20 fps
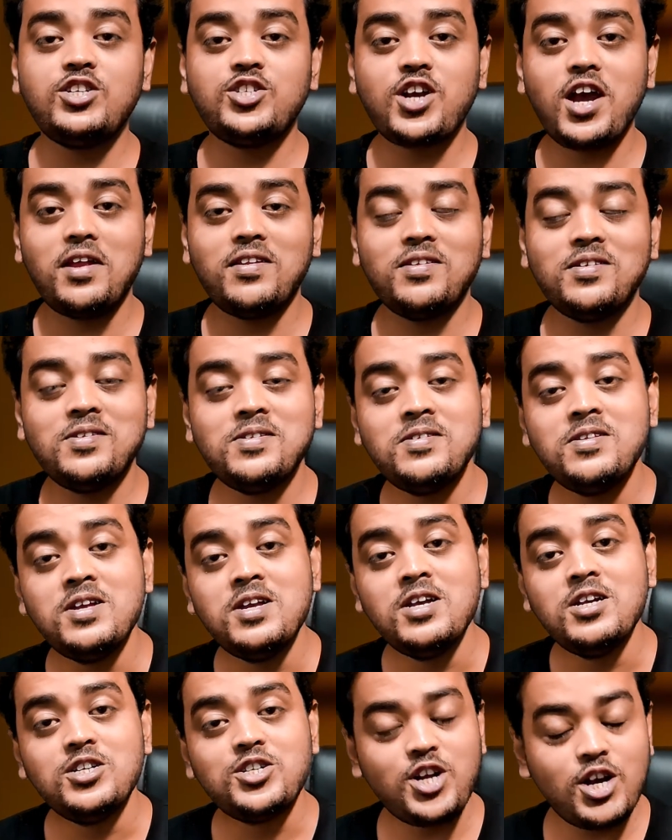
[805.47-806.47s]
channel,
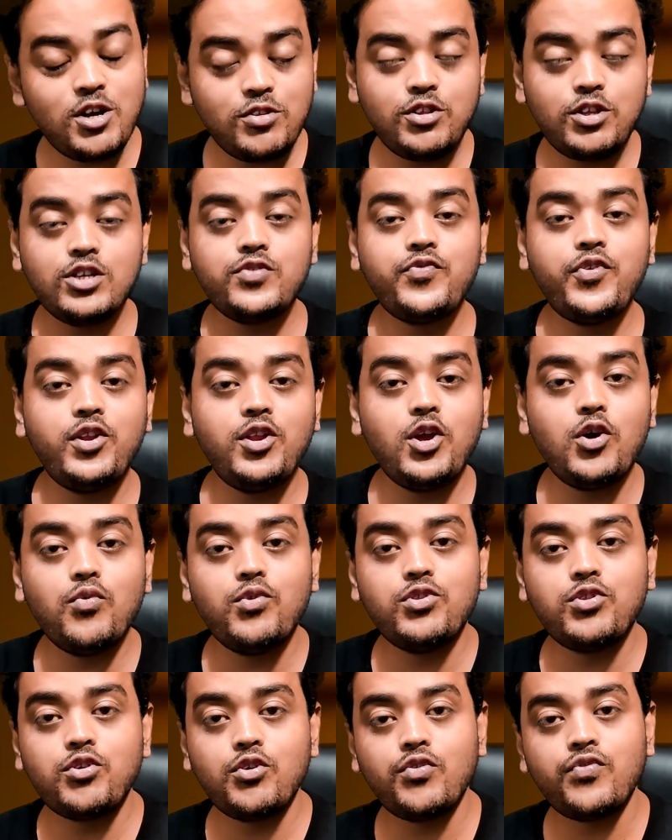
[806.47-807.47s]
share this video
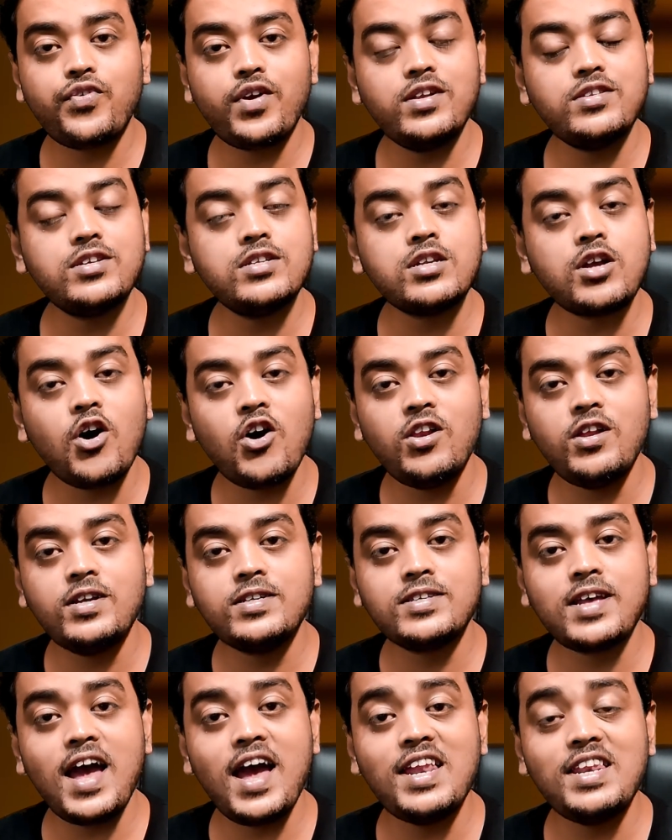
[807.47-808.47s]
with your friends and
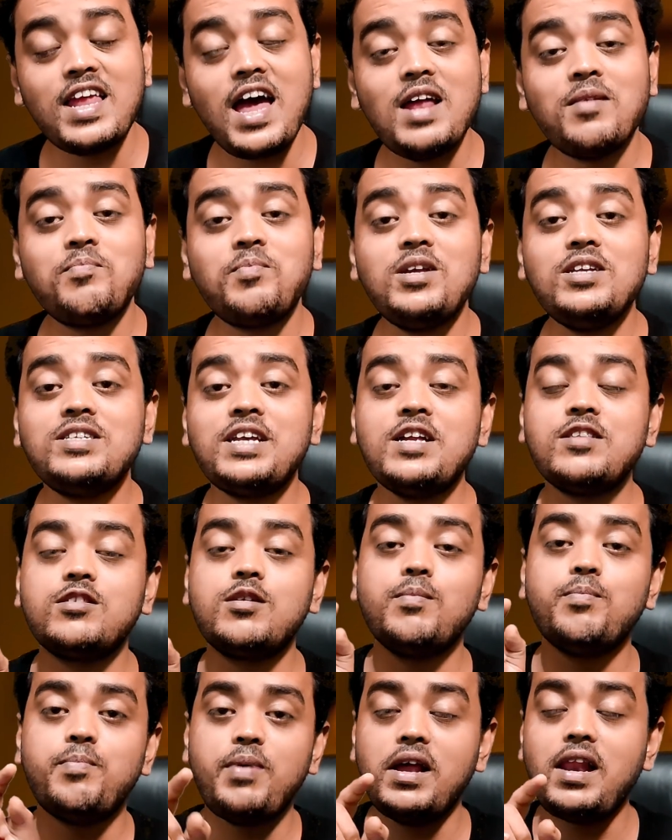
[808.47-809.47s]
colleagues, and please hit
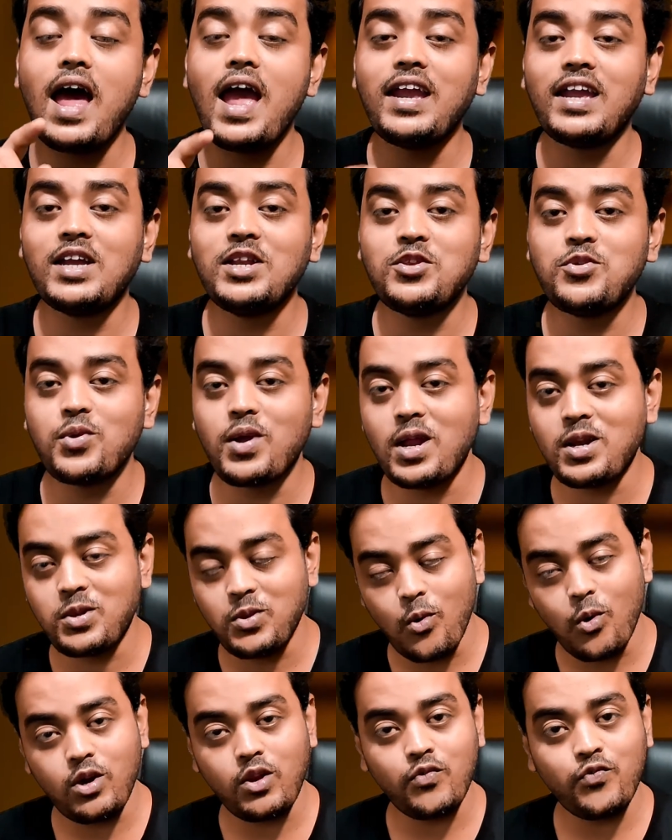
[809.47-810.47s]
the bell icon to get
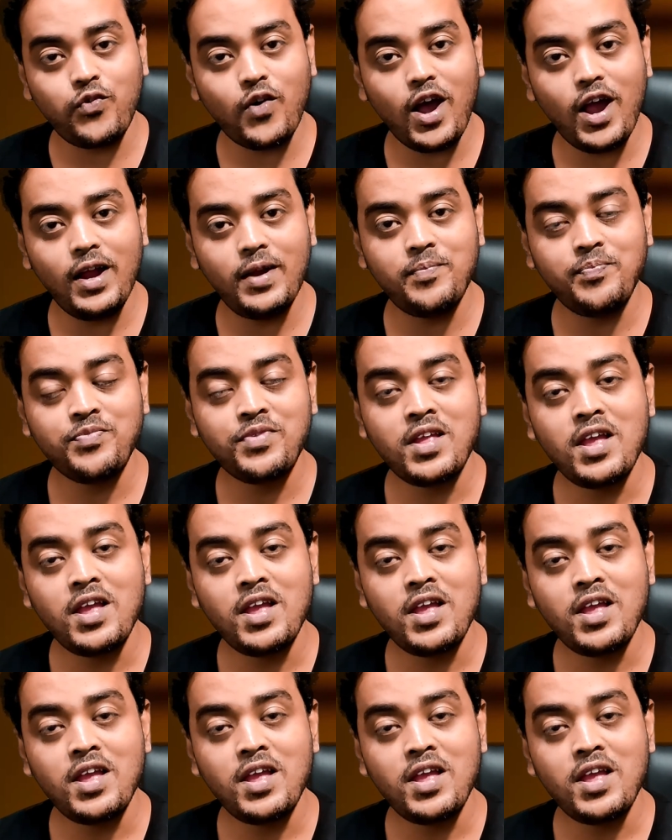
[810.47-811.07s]
notified.